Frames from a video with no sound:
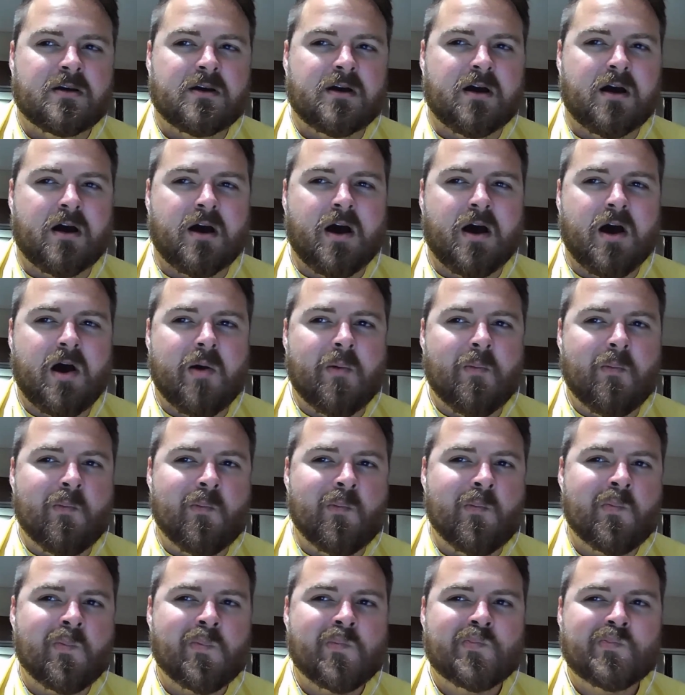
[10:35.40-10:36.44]

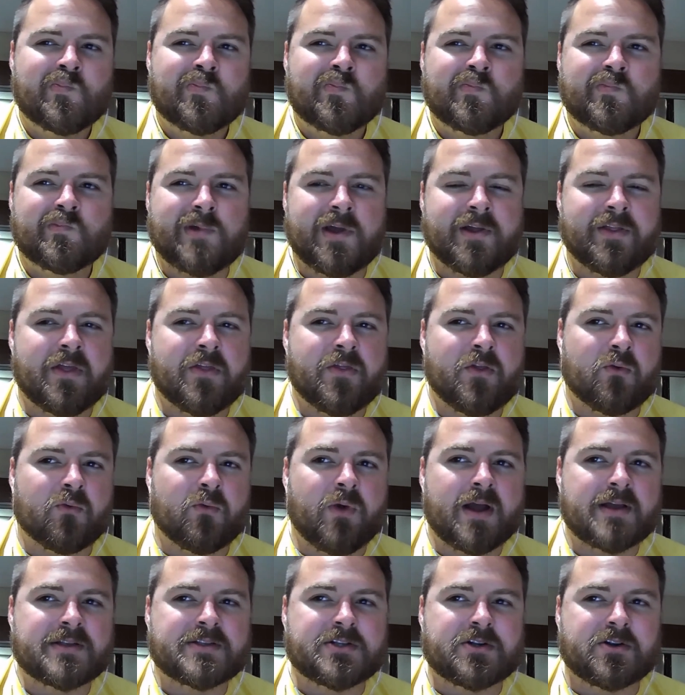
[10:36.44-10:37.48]
Um, and then the
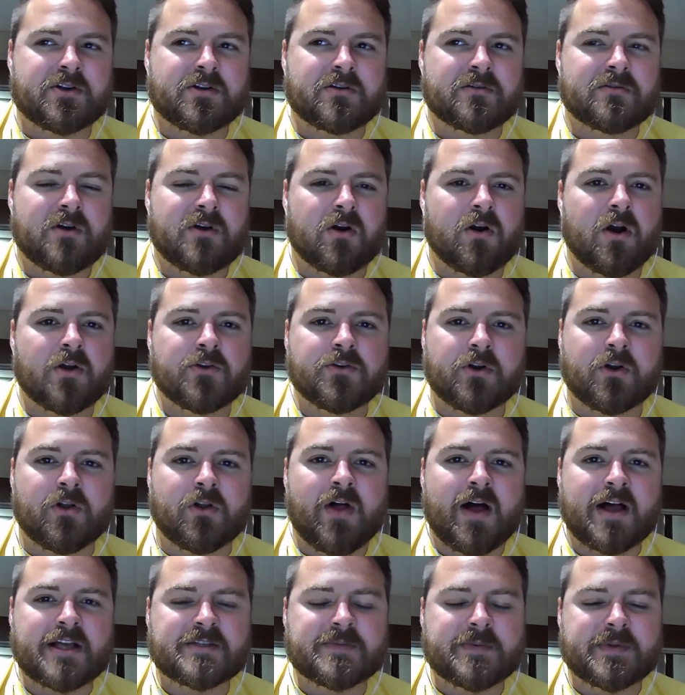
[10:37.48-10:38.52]
rest are are
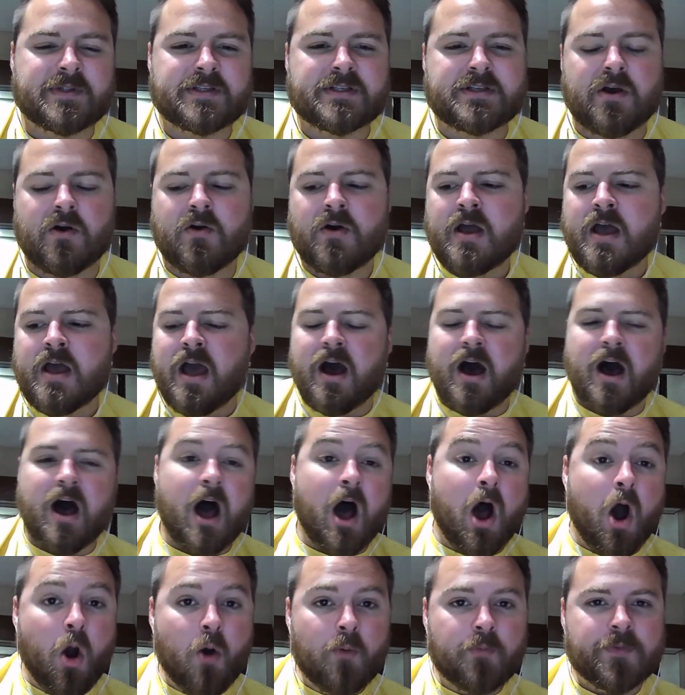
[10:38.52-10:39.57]
underclassmen. So uh,
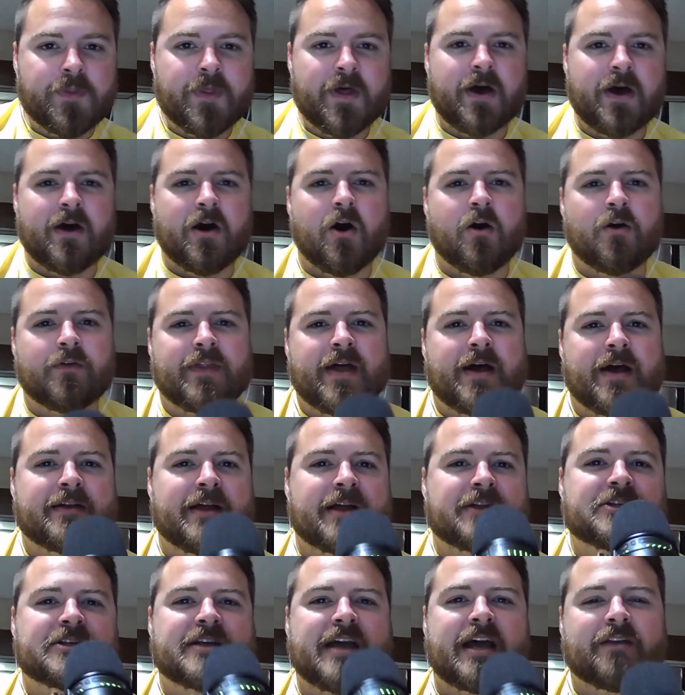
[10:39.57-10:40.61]
I hope the hope that
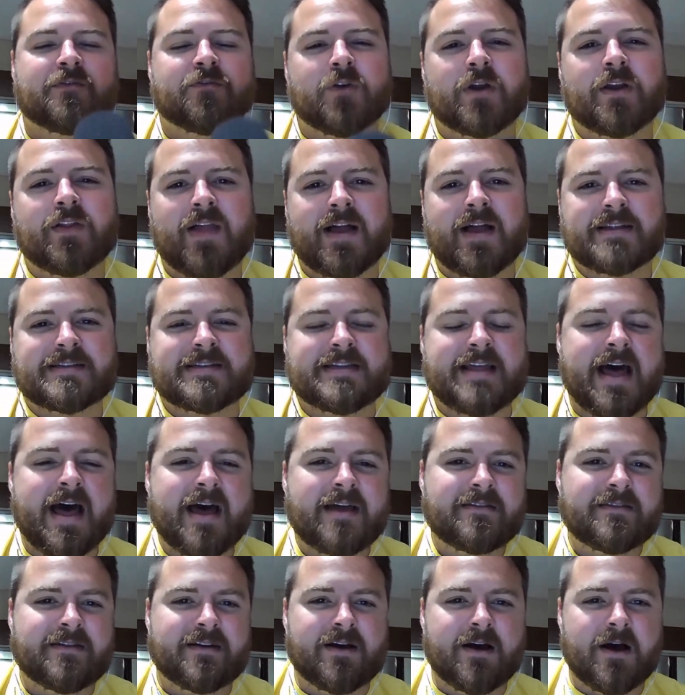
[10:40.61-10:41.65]
I just kind of freelance
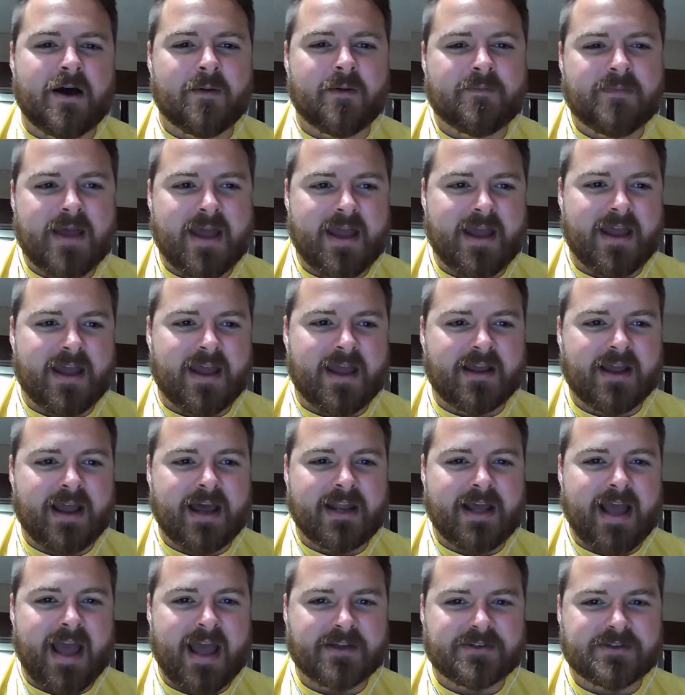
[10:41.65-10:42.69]
that um, and, and
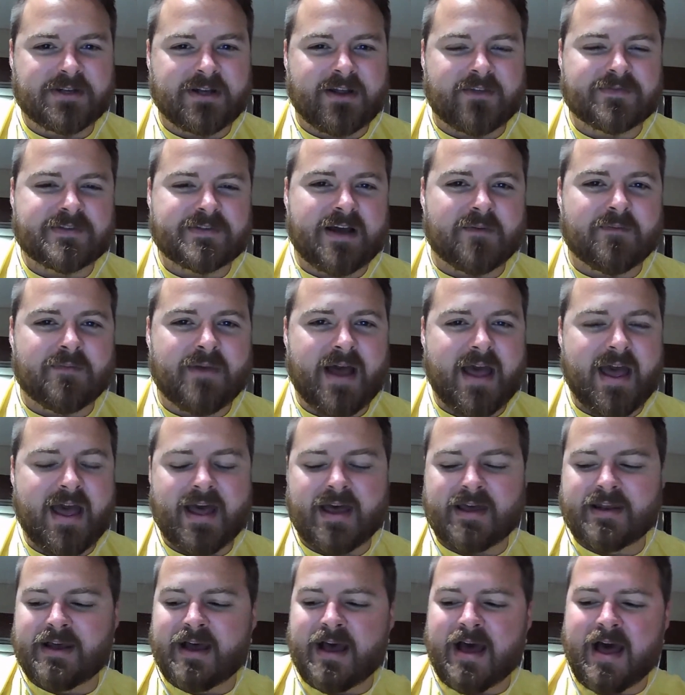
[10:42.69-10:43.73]
kind of answered off the top of my
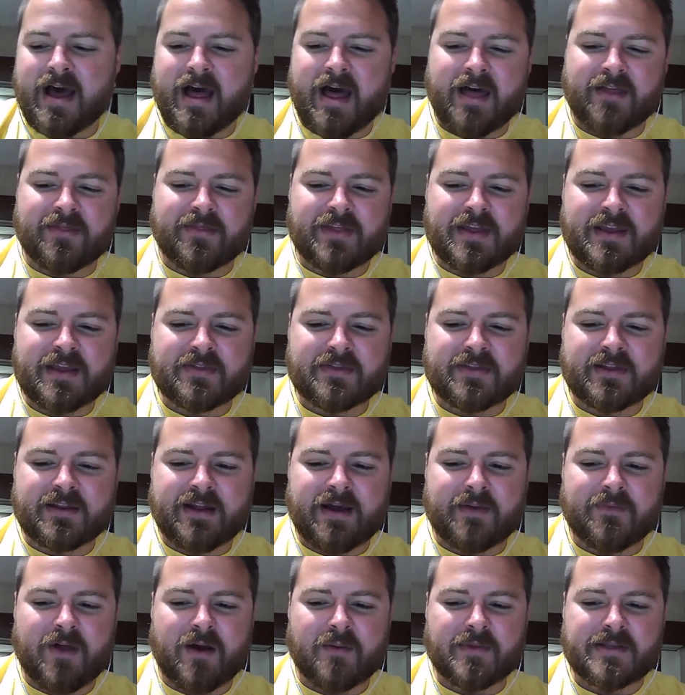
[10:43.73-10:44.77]
head. I, I, think that
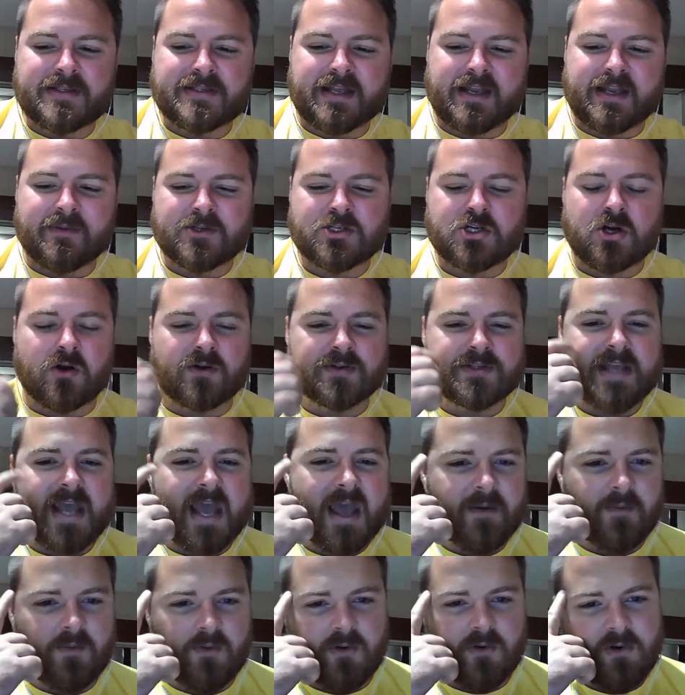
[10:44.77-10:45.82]
I'm not missing it. But Charles
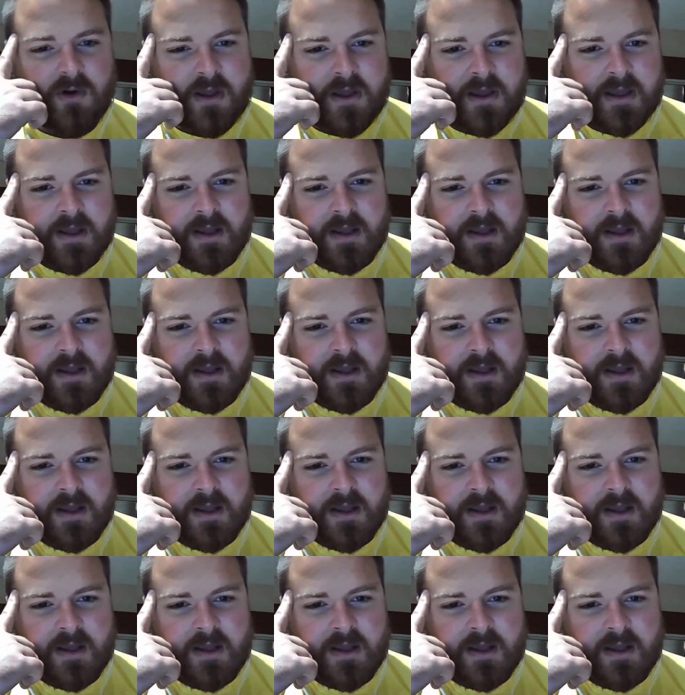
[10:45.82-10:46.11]
Campbell